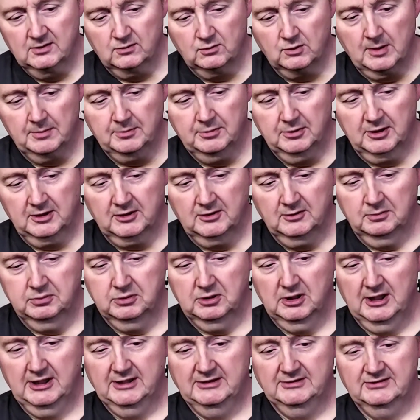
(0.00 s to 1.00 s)
Replica
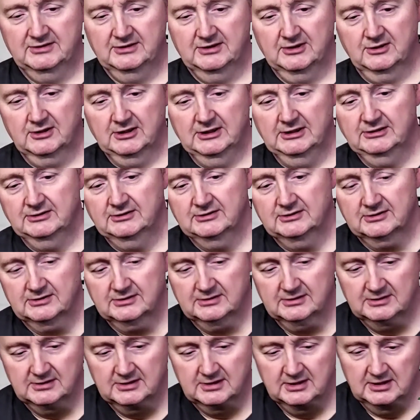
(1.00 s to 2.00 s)
Play Series
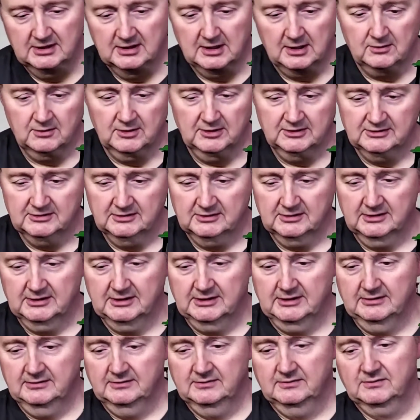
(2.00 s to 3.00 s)
I
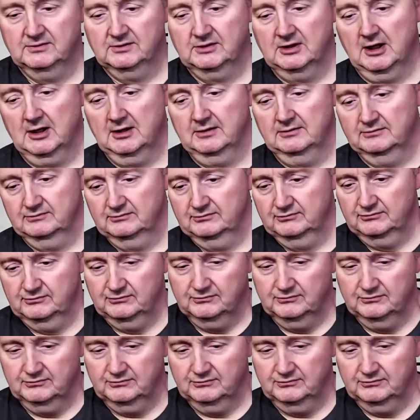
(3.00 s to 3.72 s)
recently got